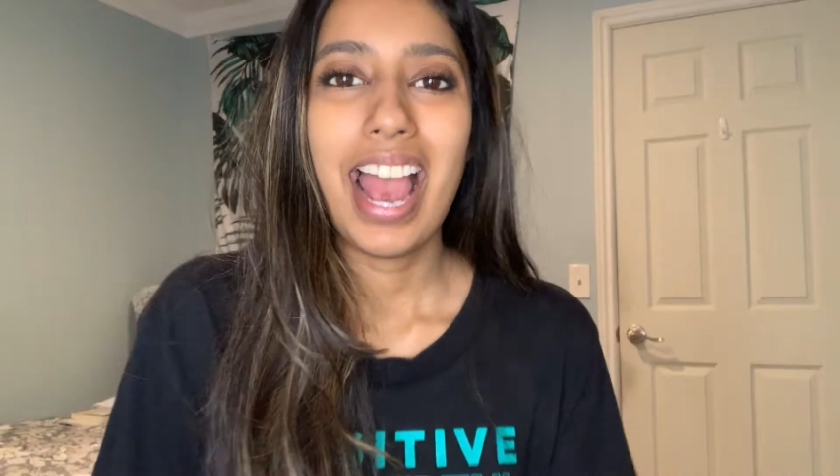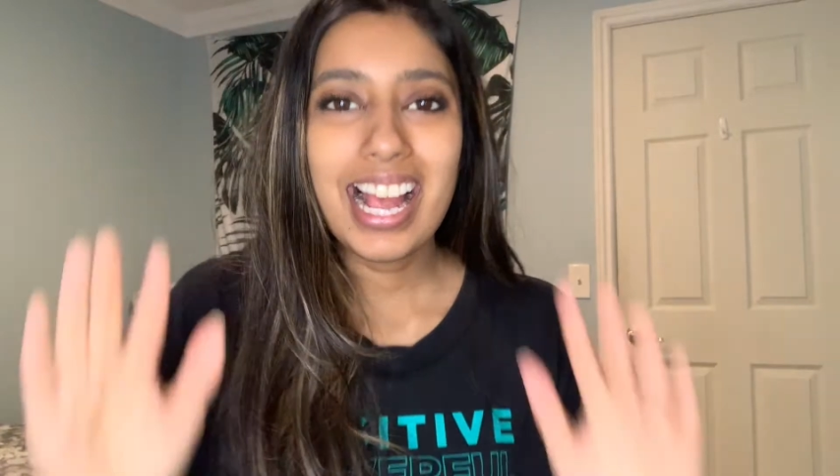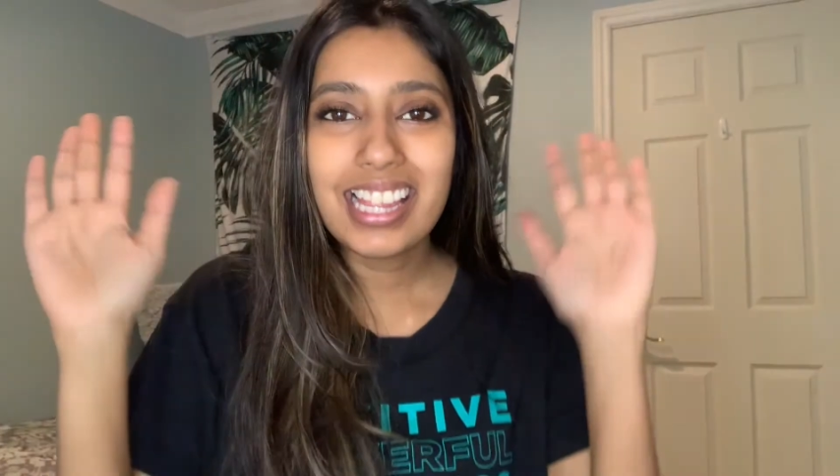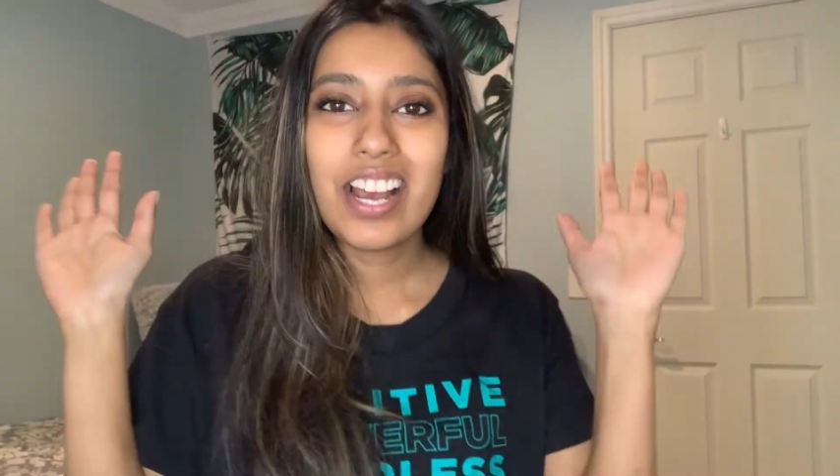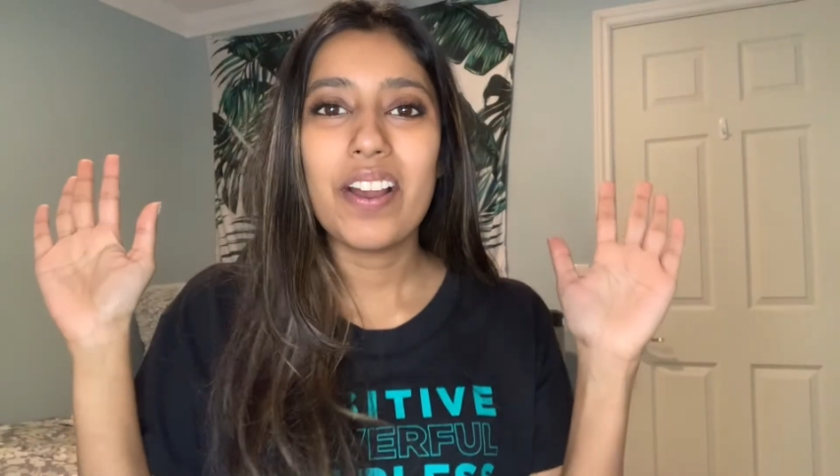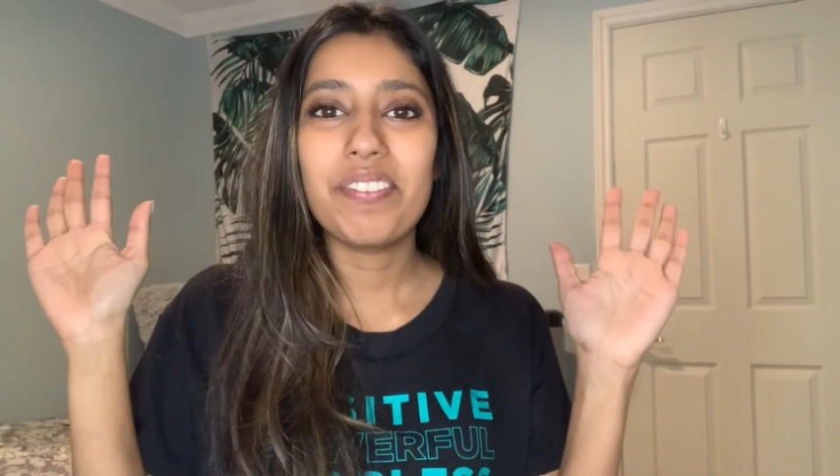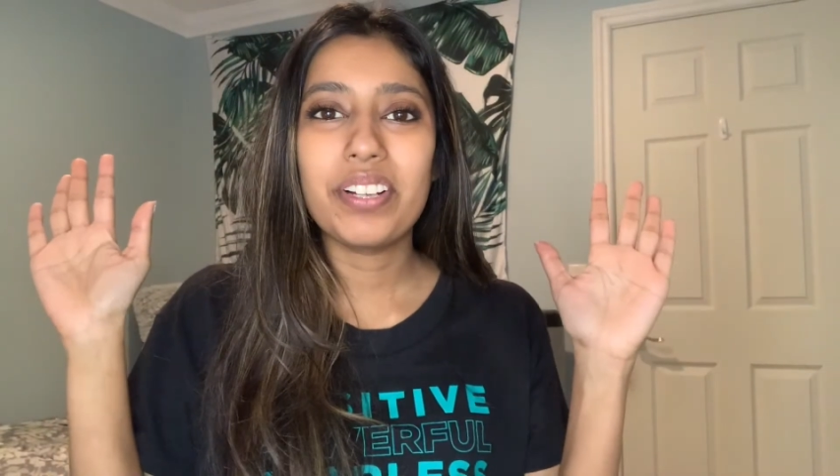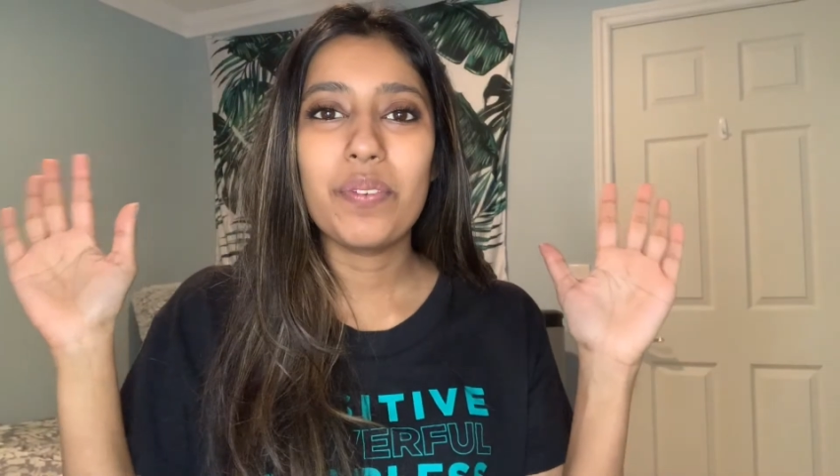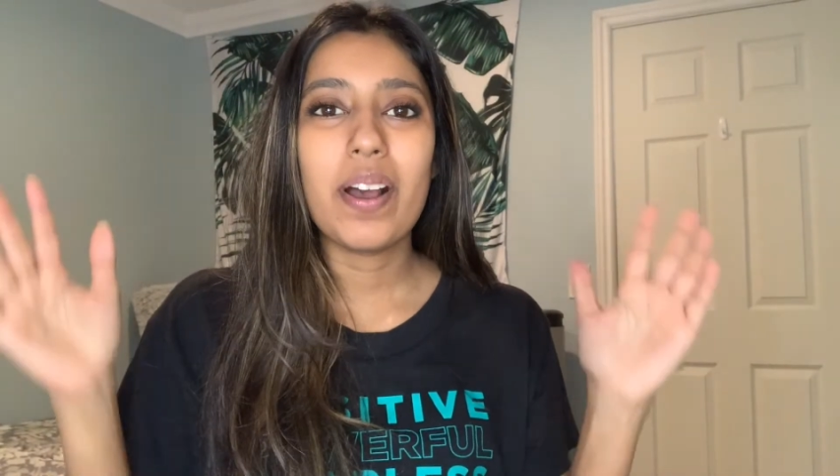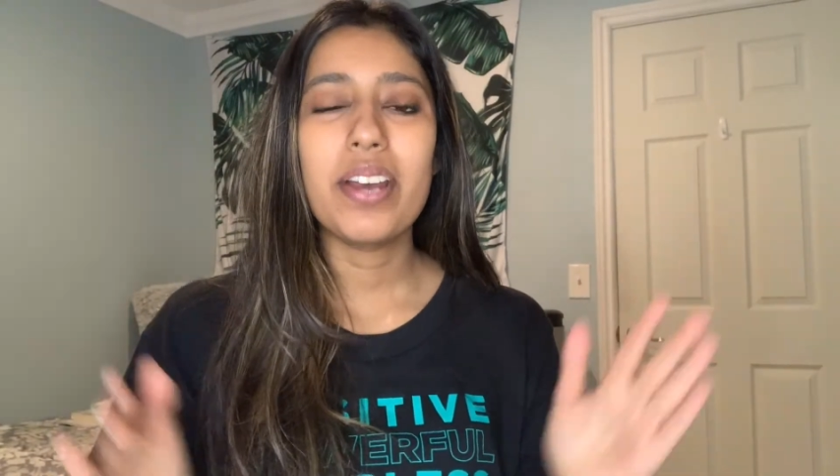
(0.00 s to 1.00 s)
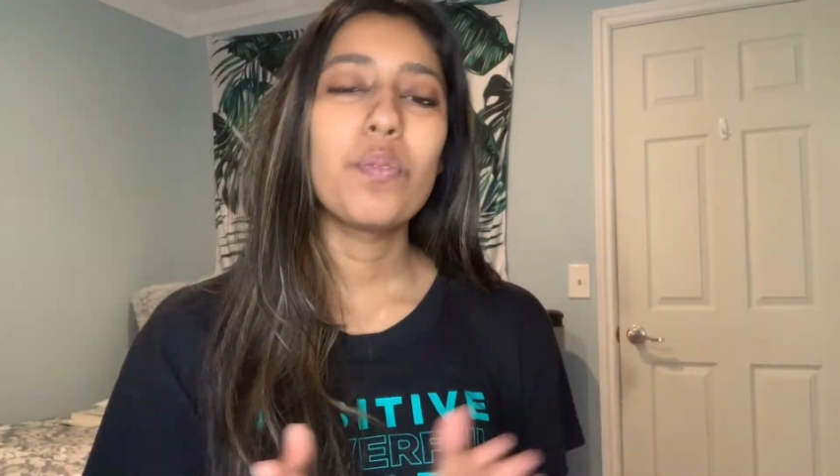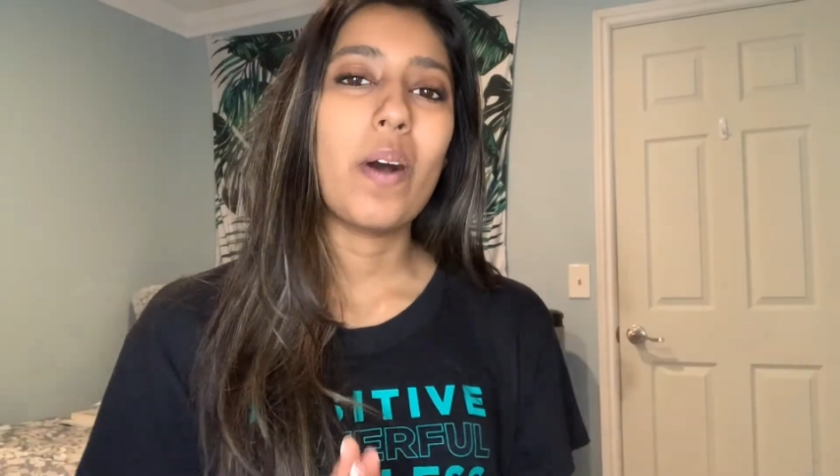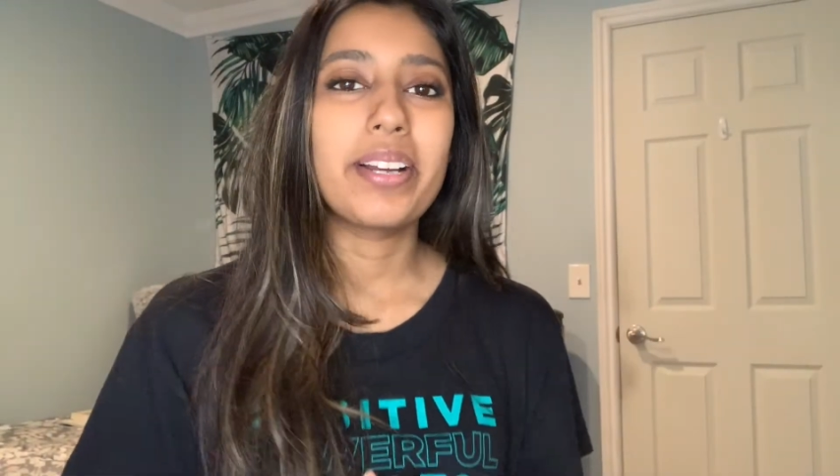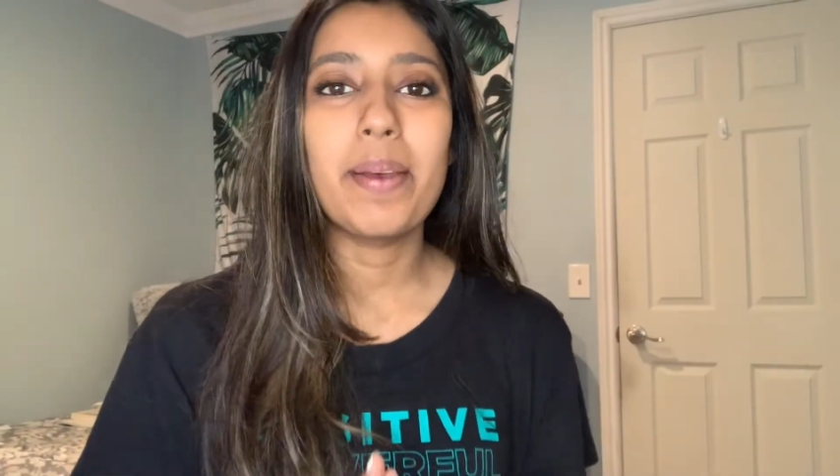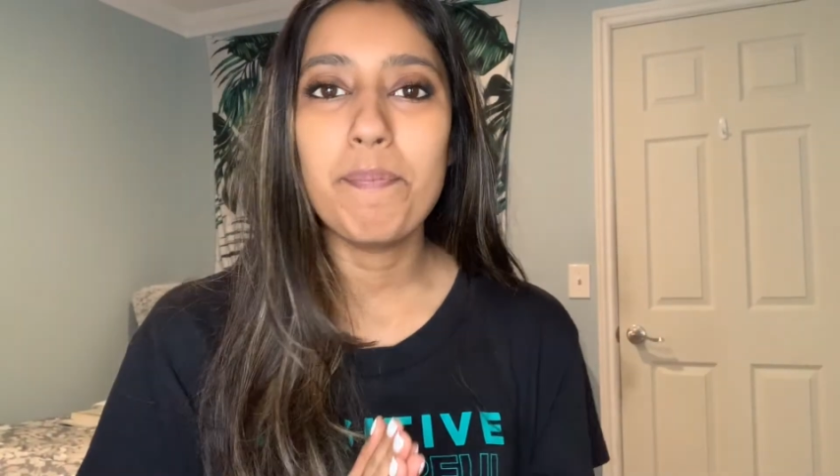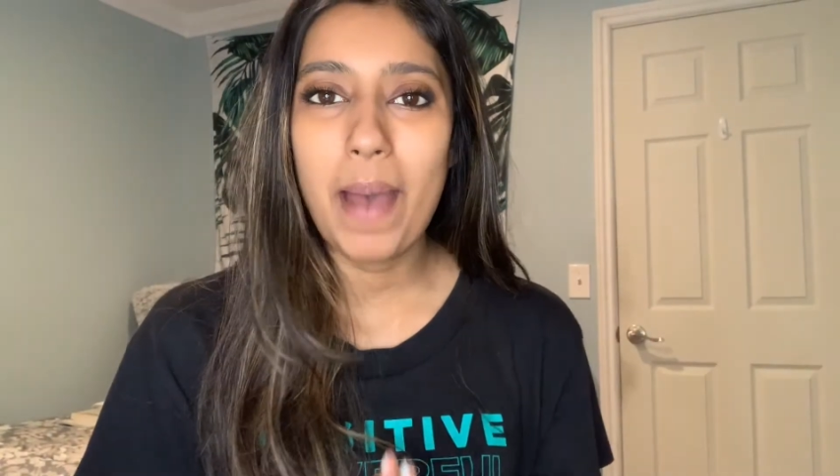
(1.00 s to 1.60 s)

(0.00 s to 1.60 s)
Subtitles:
Hello everyone, welcome